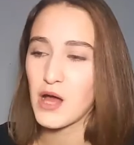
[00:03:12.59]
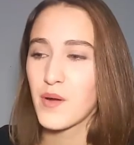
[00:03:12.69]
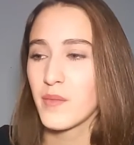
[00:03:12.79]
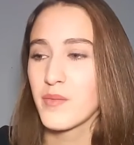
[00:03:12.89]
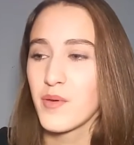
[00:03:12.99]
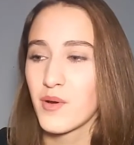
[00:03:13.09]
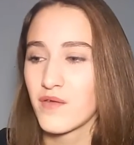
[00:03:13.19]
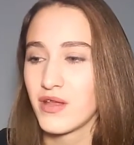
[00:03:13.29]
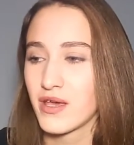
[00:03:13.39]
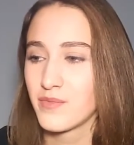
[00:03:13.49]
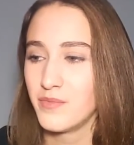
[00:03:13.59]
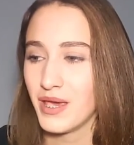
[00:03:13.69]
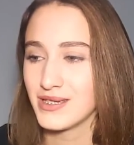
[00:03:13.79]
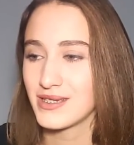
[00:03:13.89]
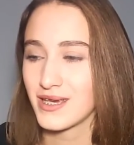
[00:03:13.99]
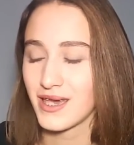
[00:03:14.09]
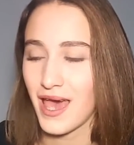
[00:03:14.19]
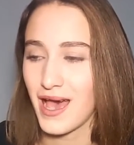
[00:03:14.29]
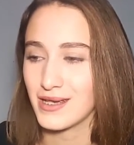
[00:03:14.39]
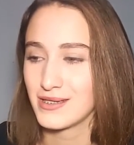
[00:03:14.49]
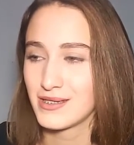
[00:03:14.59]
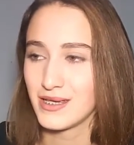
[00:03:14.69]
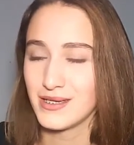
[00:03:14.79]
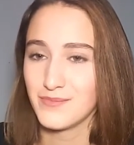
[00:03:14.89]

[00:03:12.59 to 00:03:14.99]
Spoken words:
I'd probably be one of like basic ass